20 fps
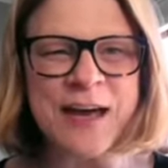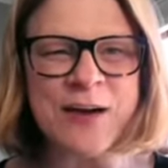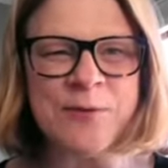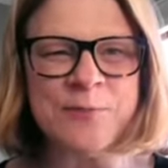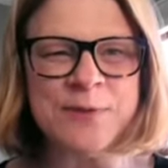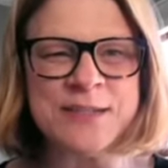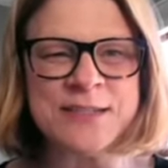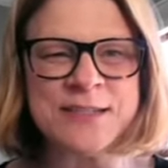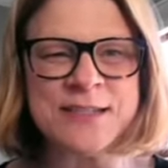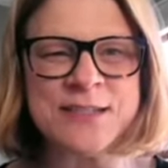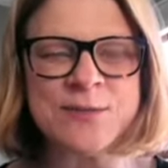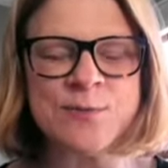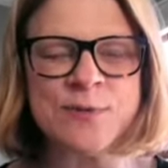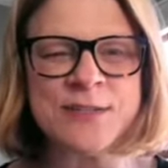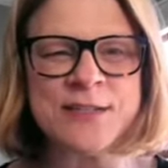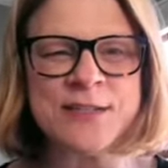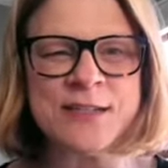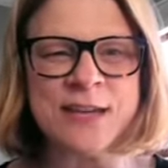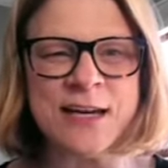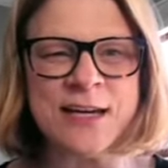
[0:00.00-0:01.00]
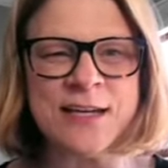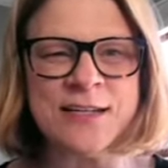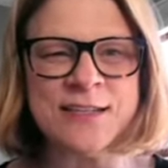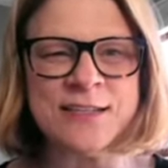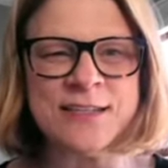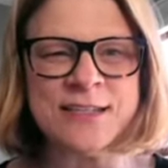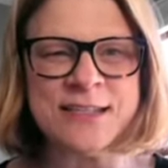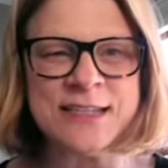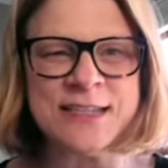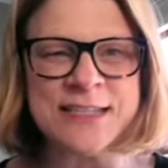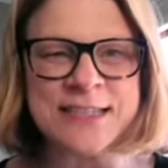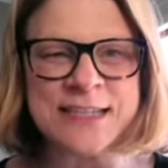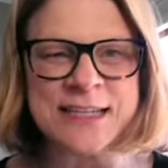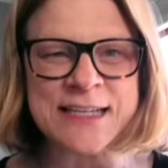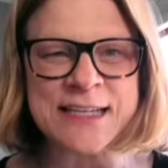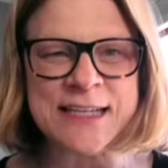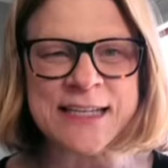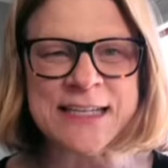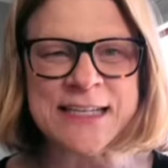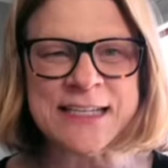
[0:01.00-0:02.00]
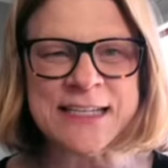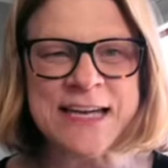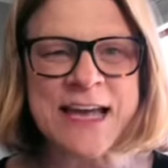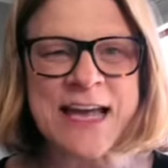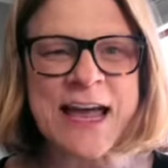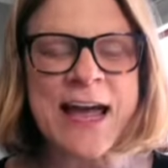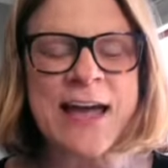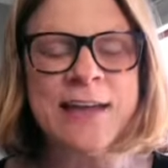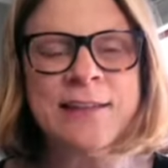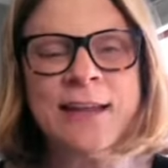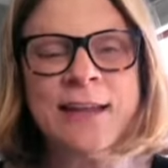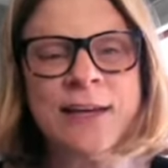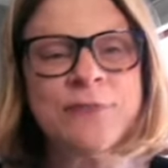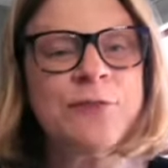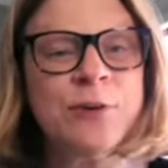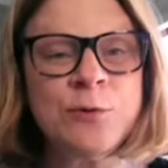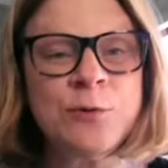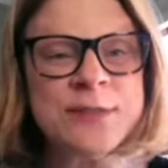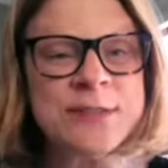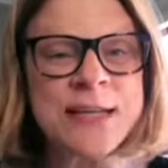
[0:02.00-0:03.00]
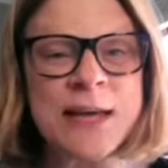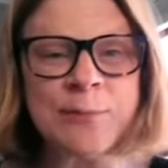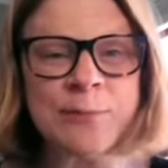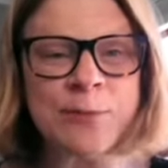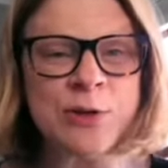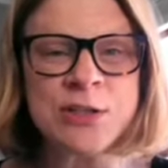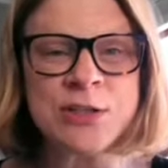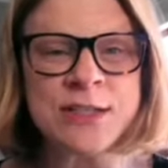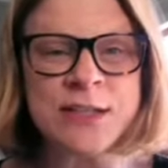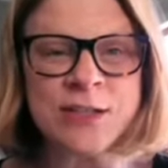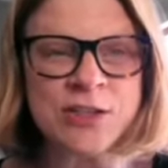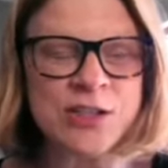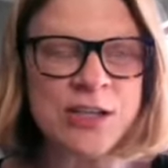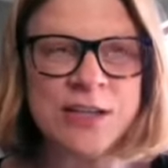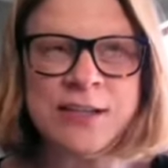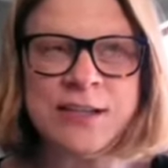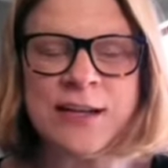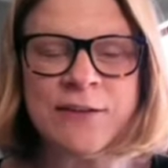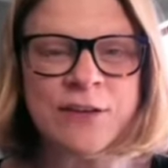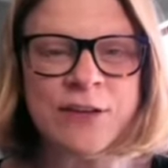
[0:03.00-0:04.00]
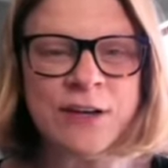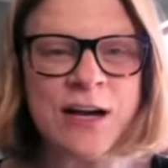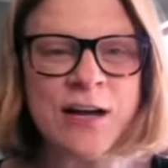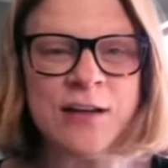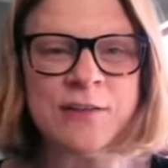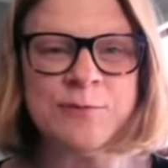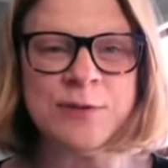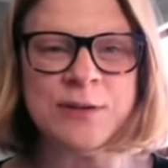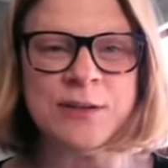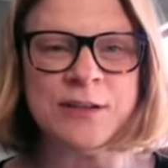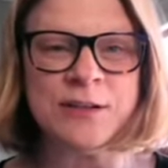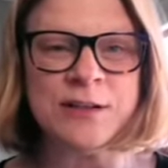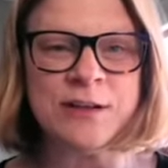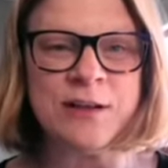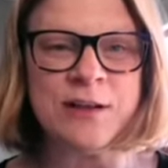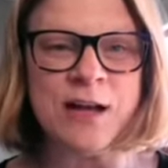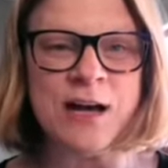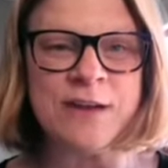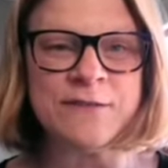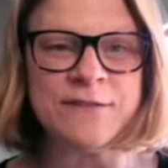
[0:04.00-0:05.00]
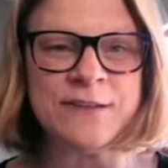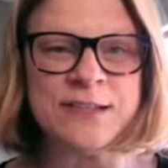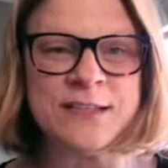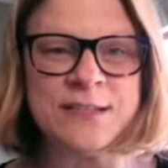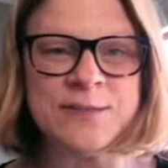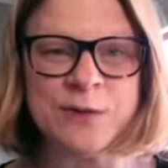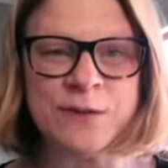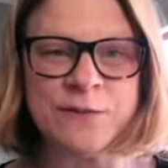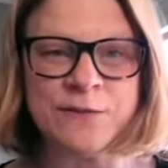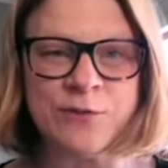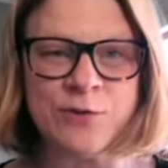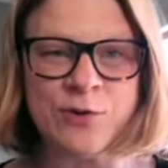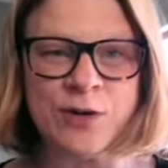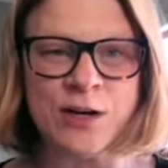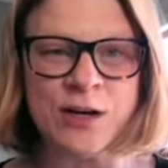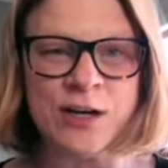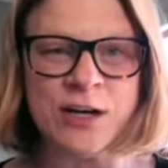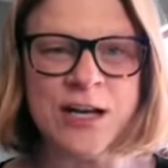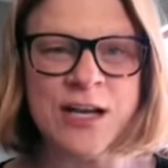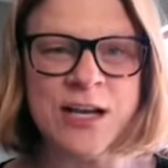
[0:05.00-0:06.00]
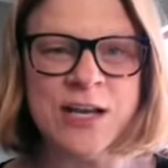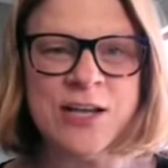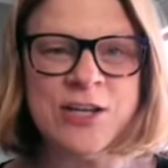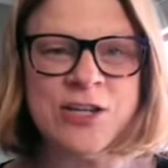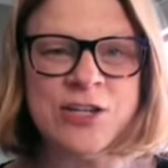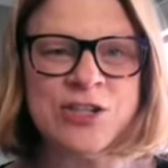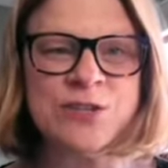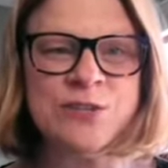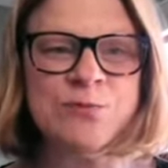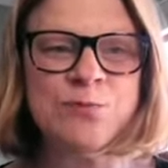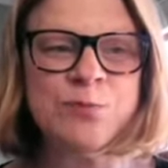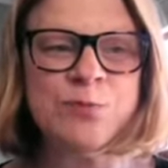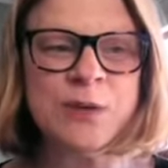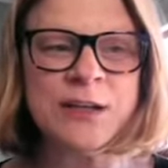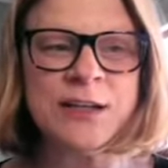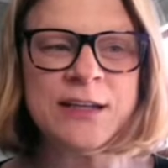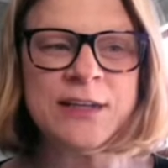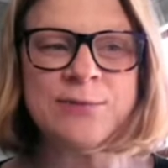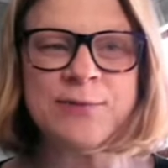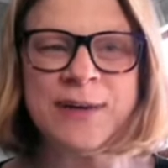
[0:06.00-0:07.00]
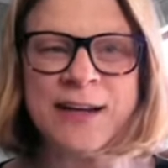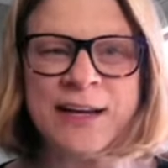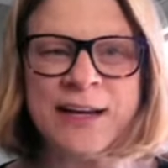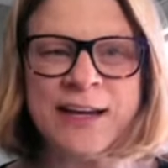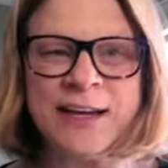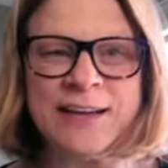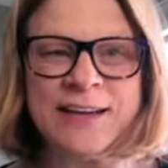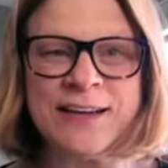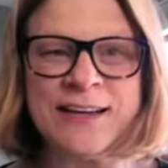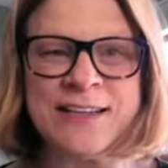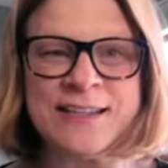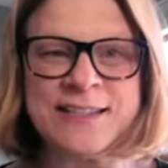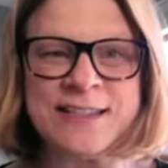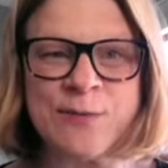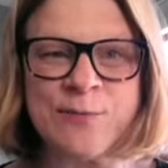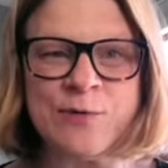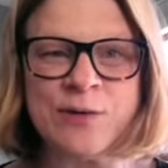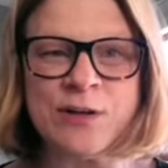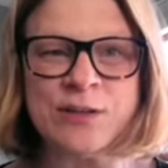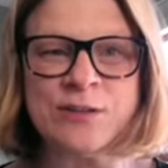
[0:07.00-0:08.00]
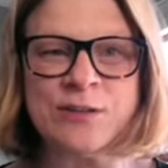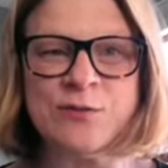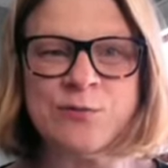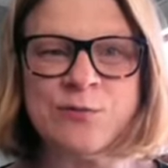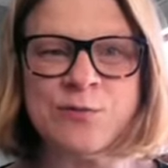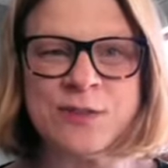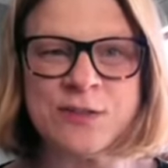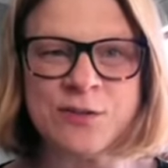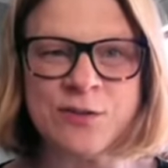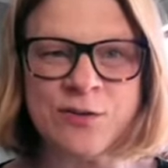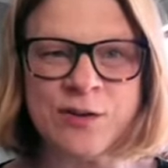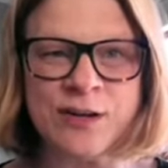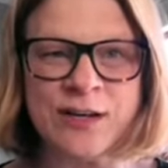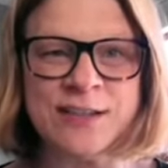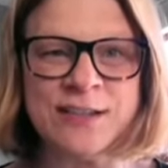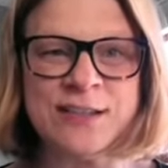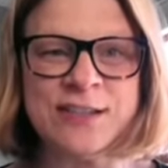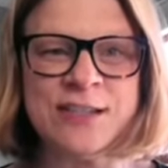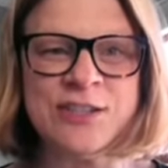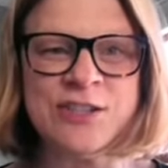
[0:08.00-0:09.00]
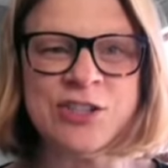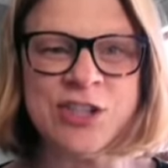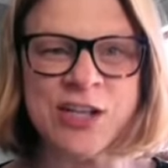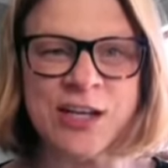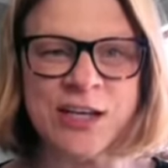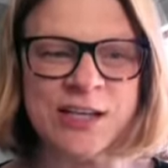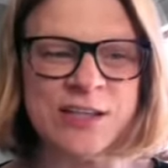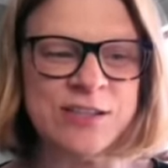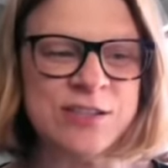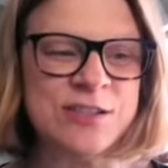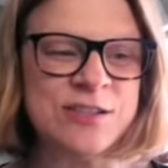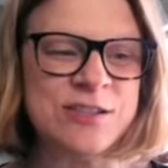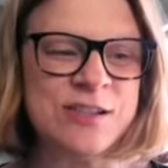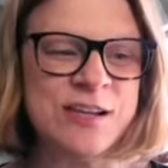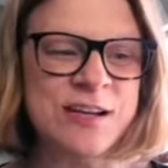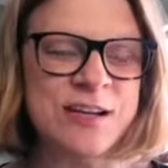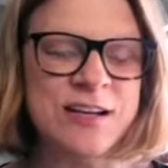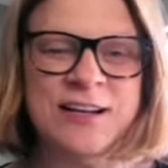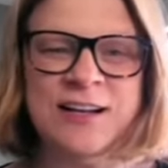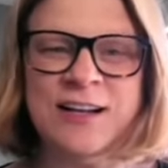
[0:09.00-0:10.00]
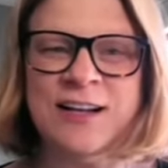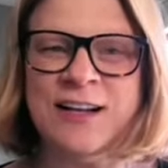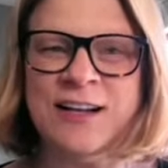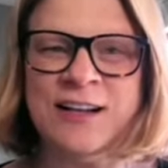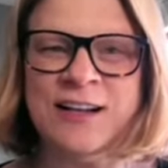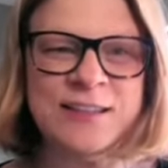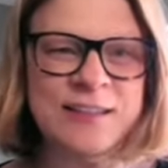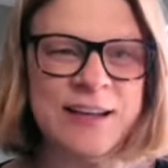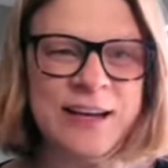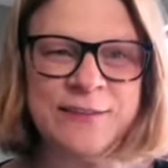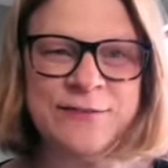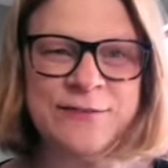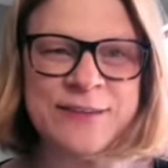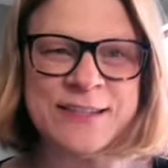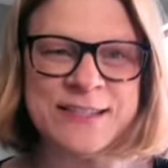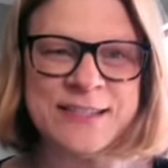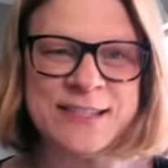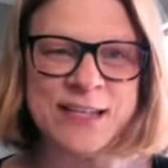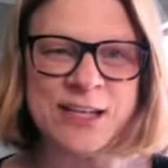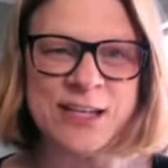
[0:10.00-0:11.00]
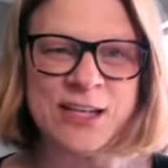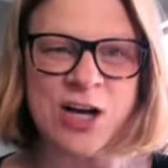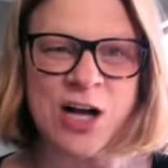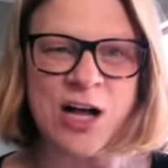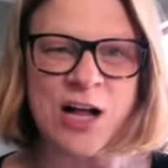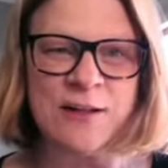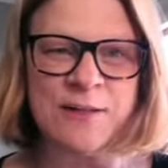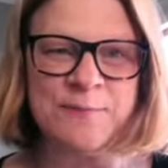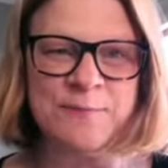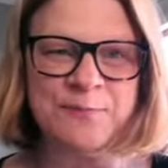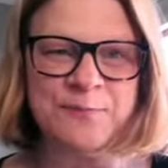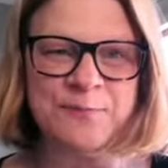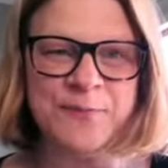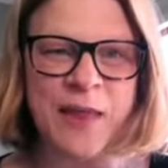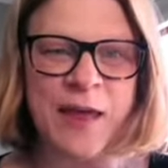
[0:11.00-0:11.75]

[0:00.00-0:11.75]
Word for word: how business was done in the city. And Lightfoot was that person. She had never held political office before. She really ran as someone who was going to change life at City Hall.